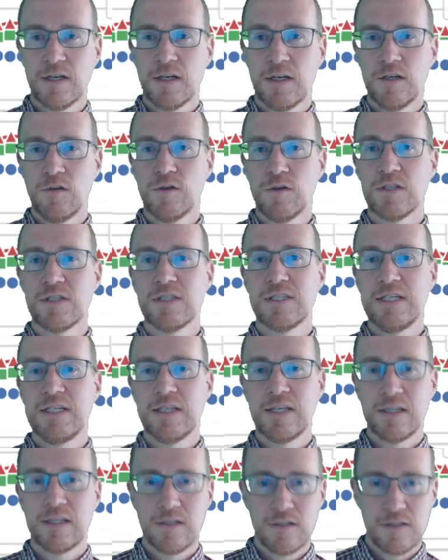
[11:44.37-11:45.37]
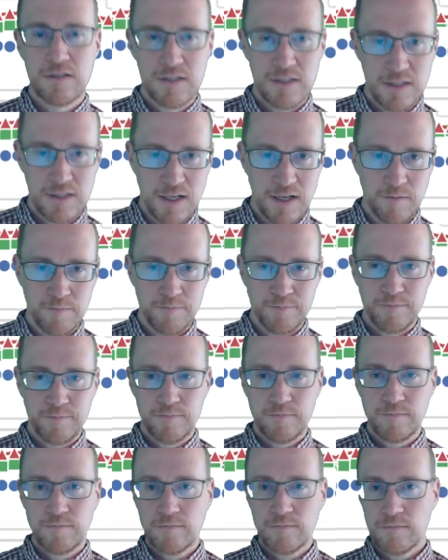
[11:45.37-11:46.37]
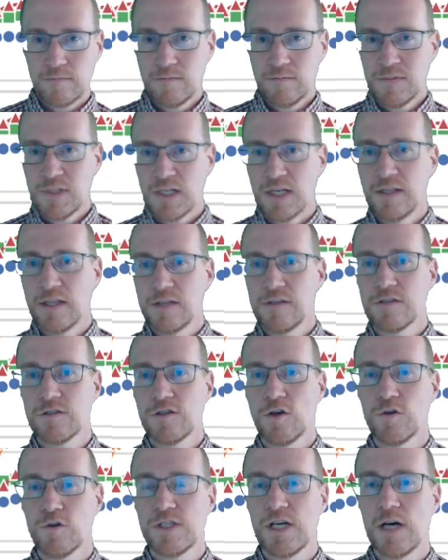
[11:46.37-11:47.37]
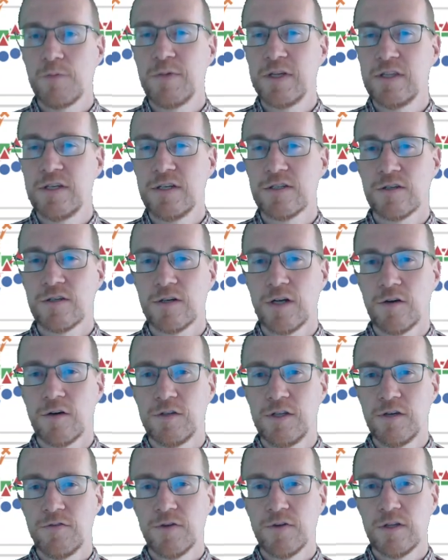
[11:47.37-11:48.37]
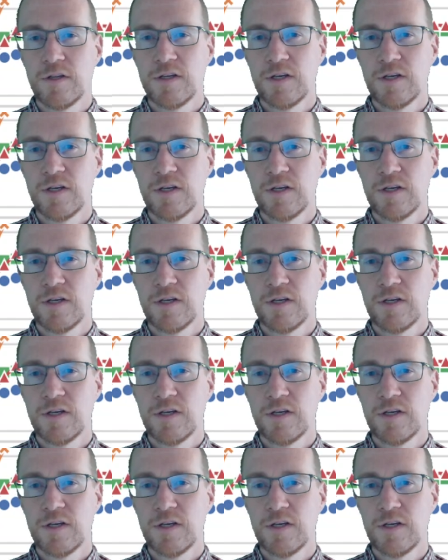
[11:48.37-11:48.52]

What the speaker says: you can see that this goes up, and these are now different